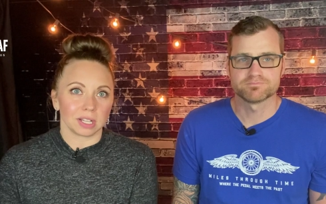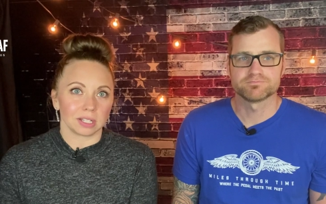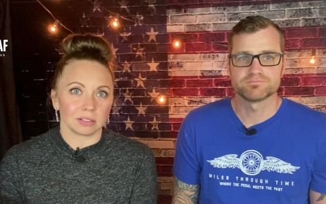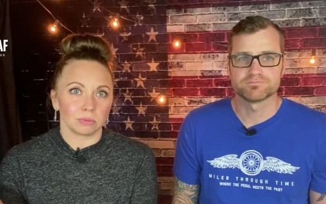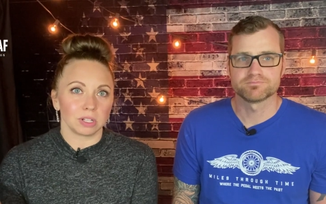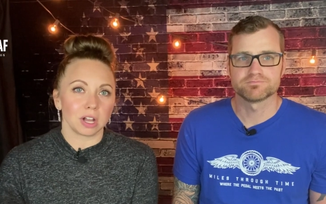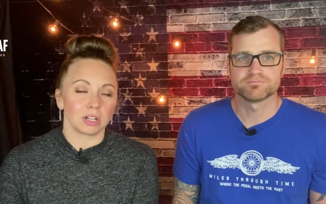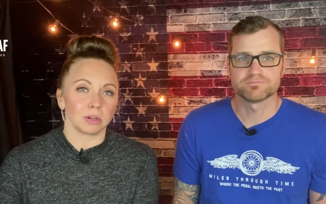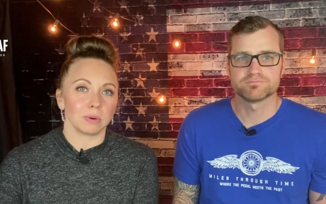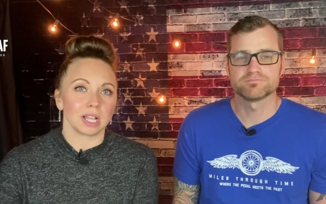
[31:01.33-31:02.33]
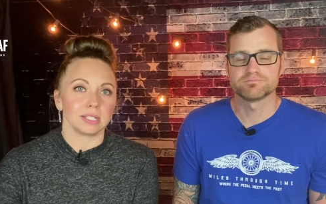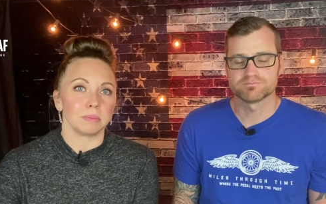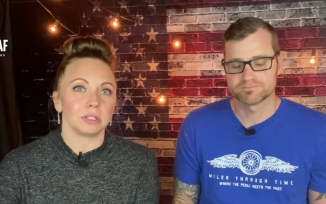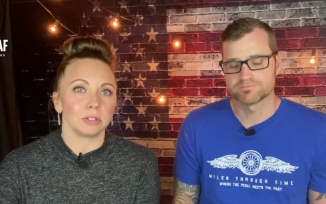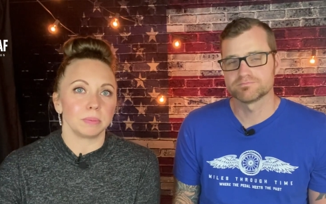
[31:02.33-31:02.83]
Speaker 1: gotta rise
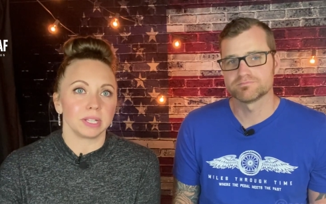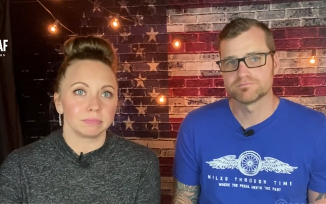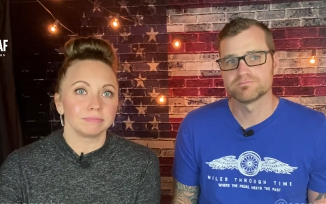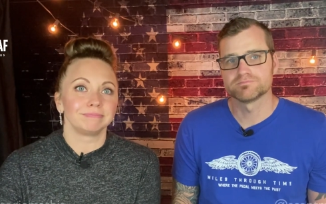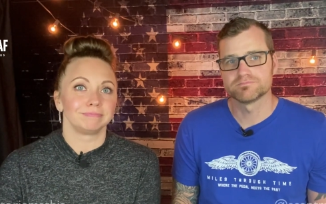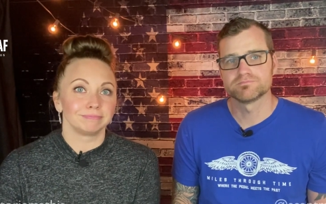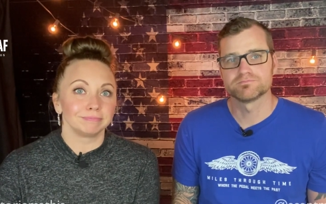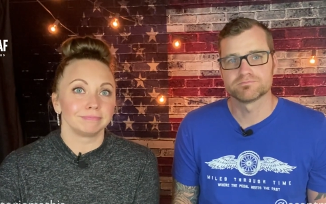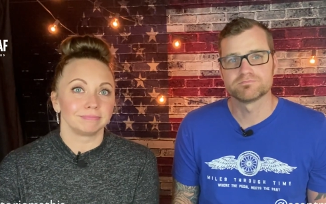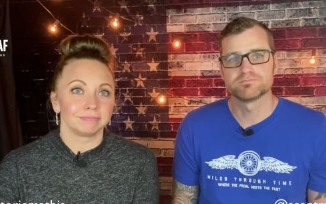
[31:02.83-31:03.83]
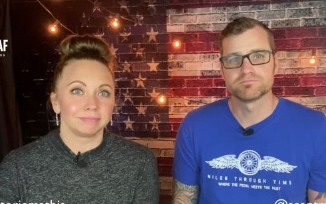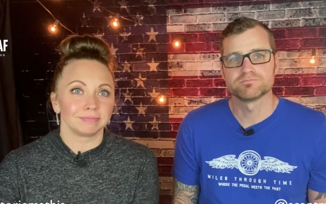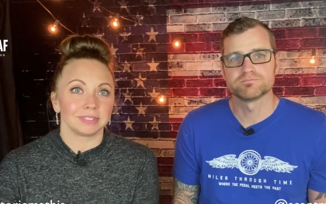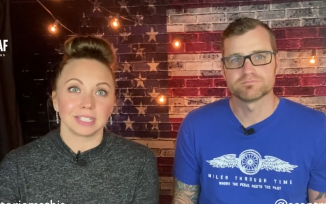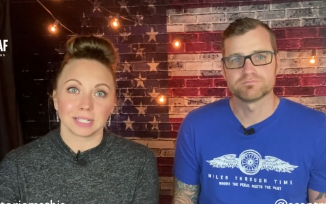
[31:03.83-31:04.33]
up a little bit.
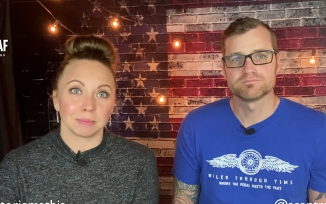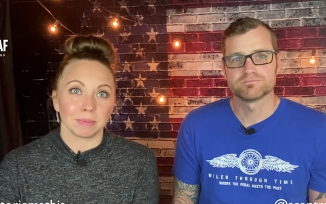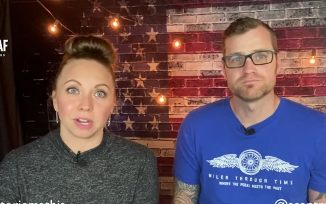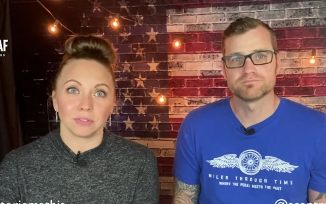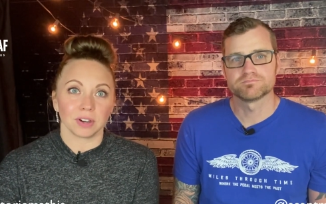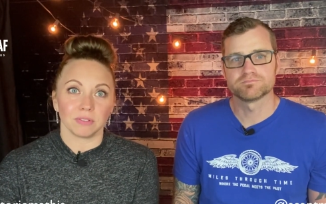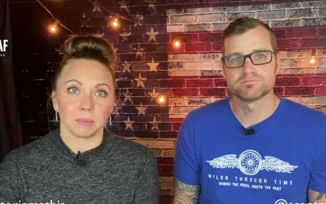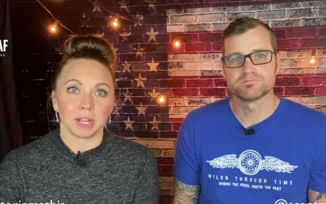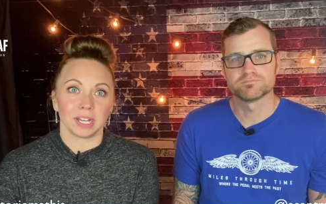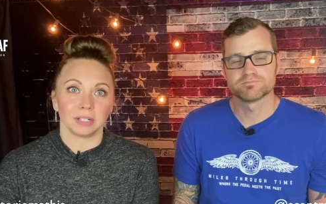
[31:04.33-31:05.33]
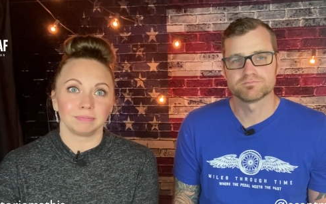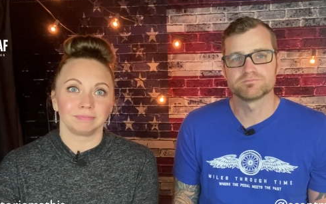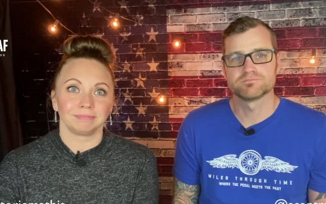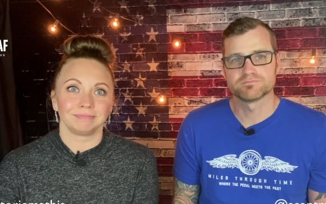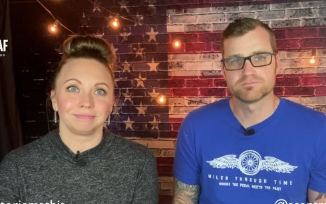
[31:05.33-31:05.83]
It's going to be better for everybody.
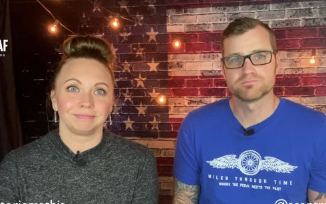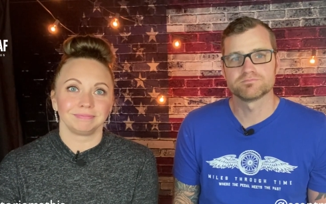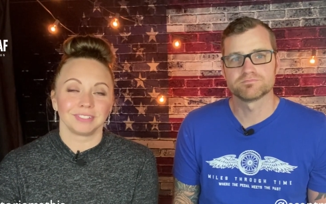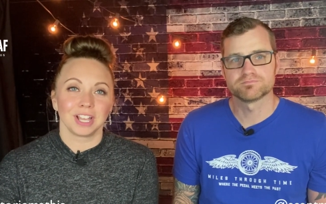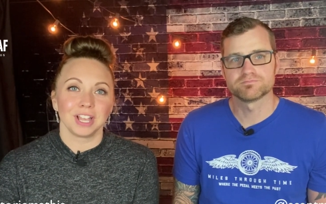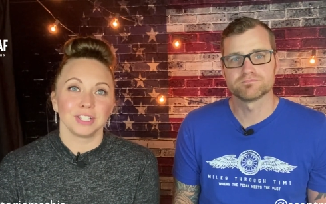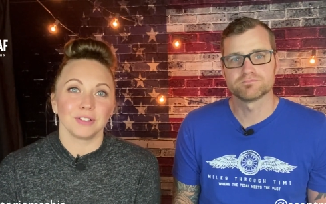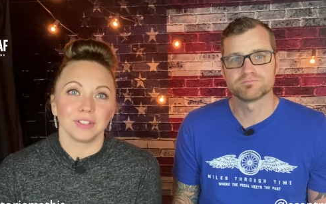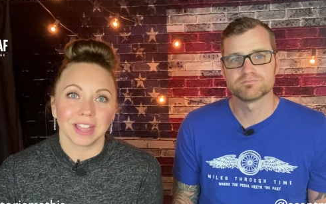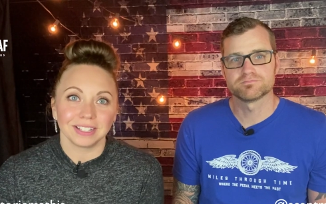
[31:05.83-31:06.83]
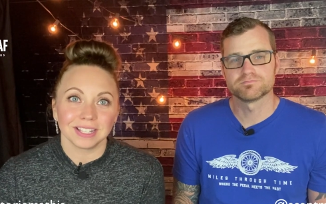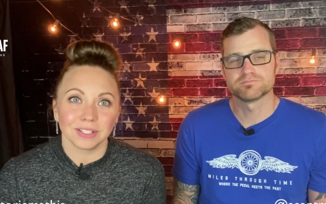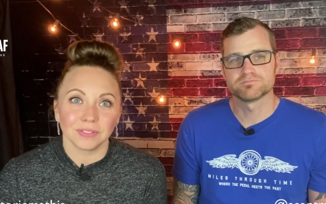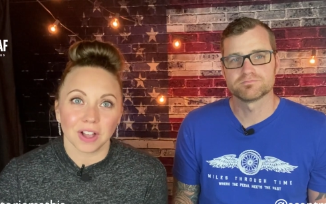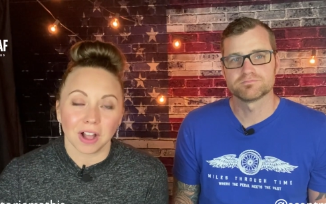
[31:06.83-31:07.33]
So if you like
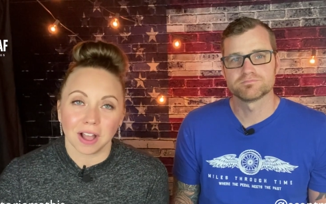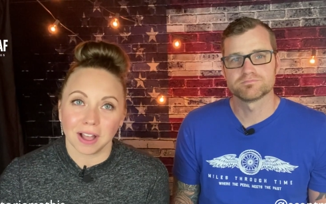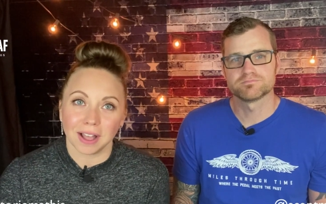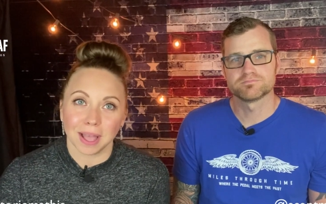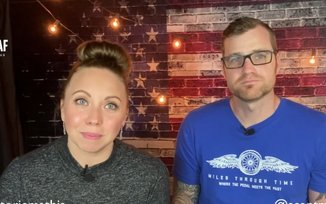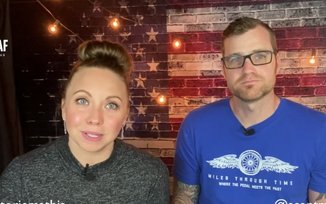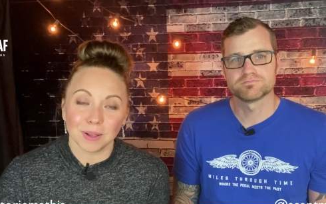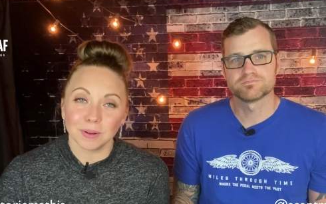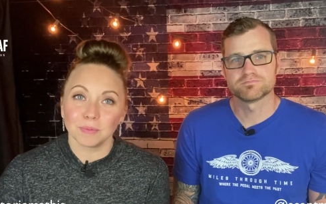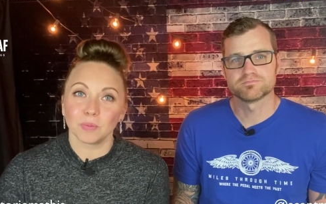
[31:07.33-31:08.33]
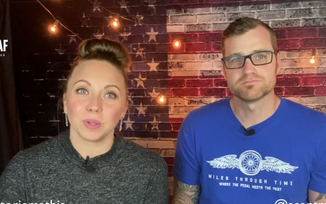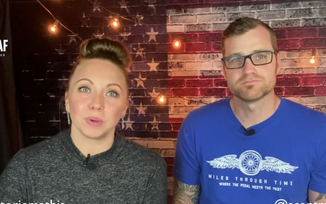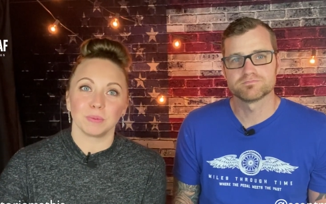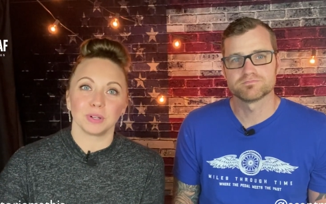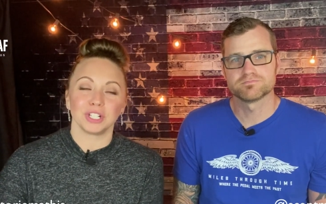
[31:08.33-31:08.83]
this episode,
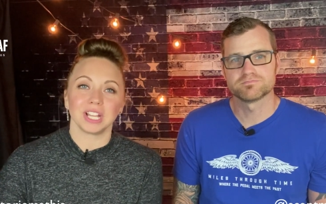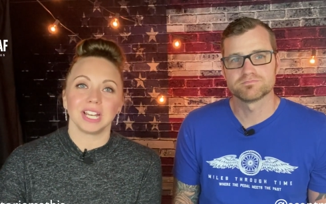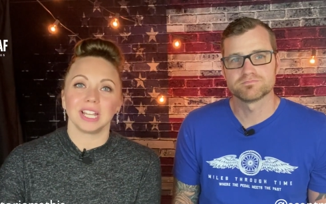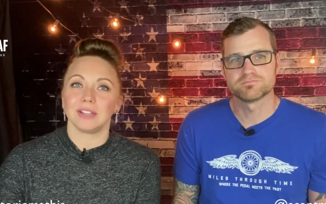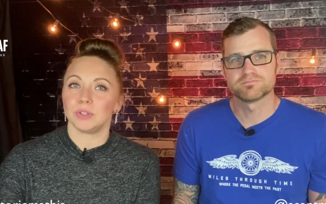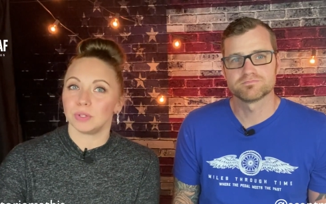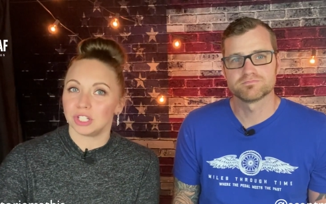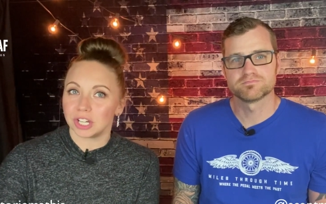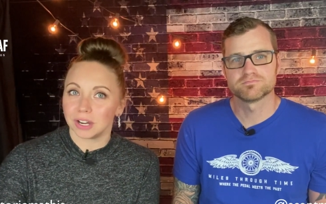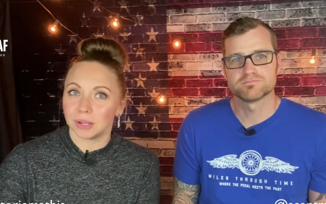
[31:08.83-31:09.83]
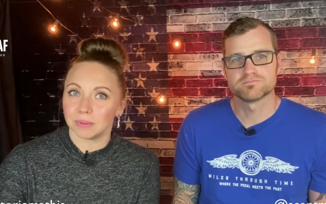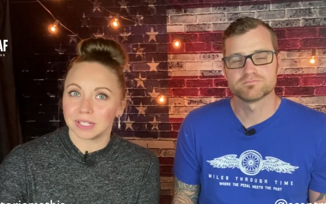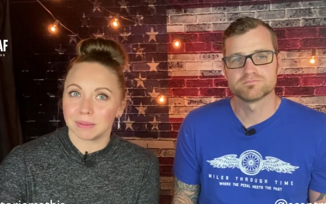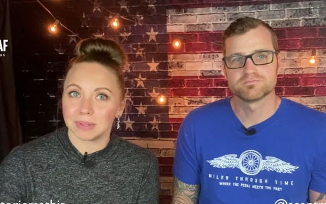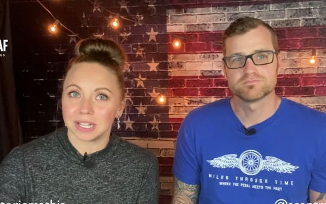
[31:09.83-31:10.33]
we would appreciate it if you would share it
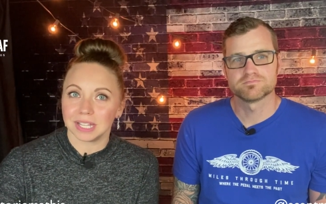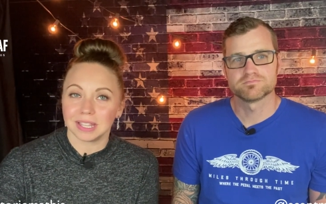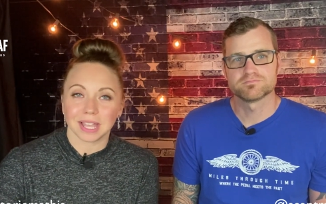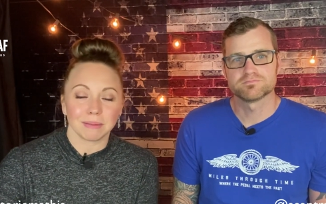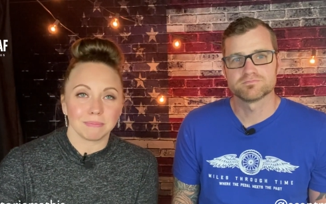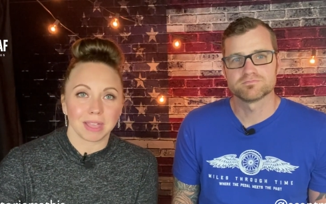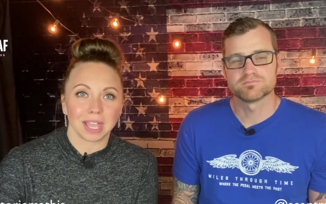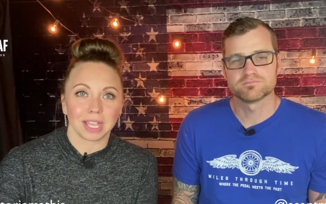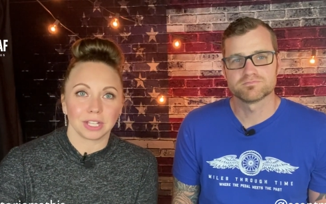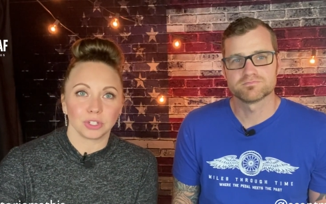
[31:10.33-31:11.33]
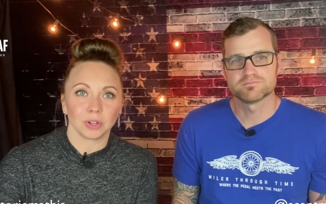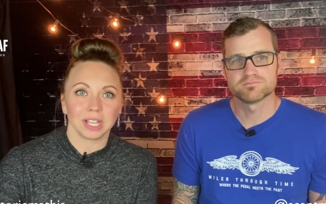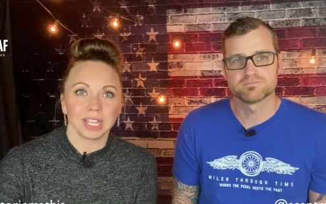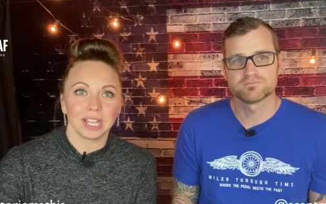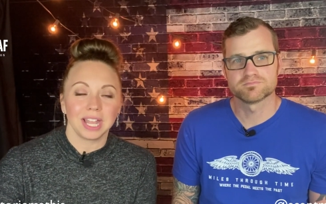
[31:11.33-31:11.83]
with somebody that may
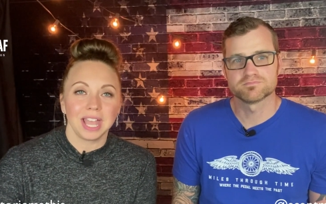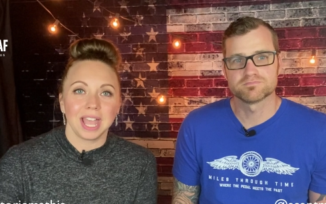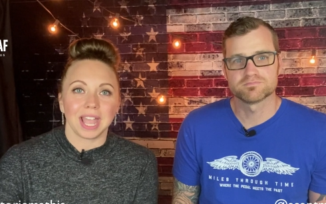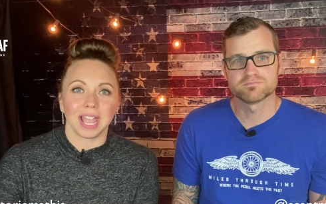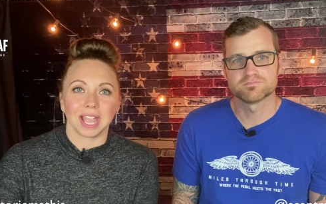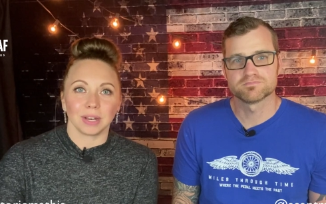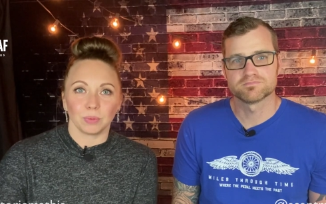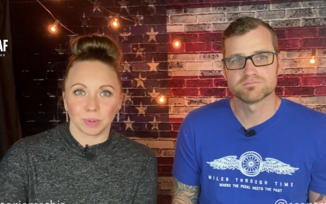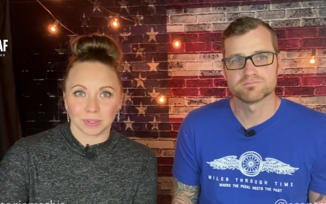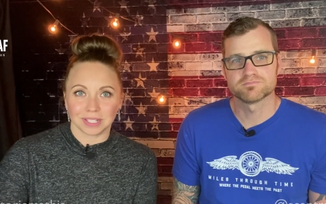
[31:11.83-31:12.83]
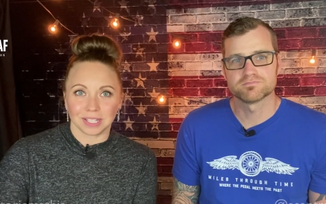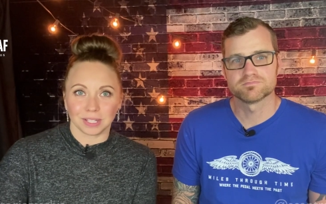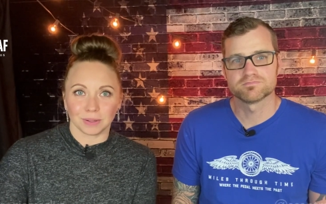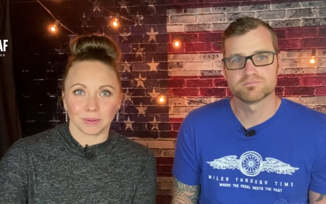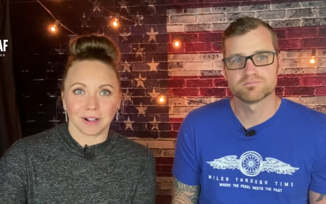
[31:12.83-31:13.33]
enjoy it. And we will see
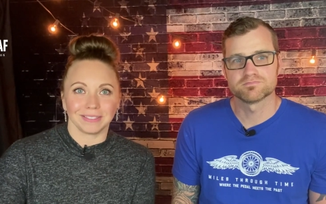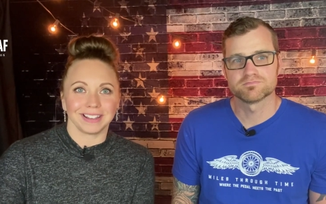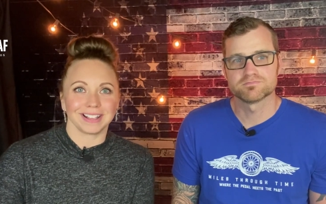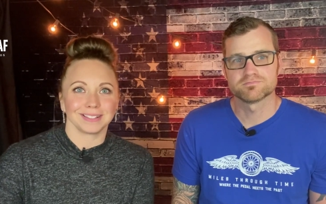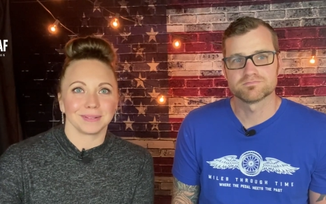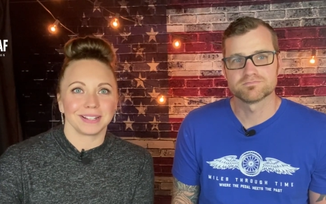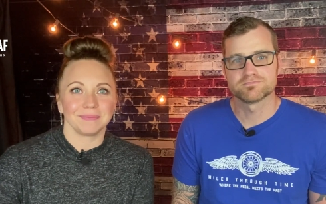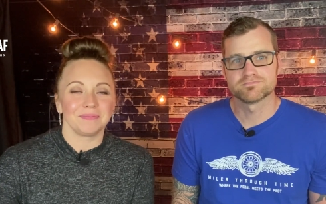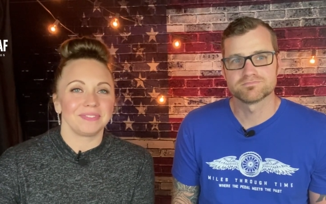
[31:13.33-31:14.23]
you on the next one.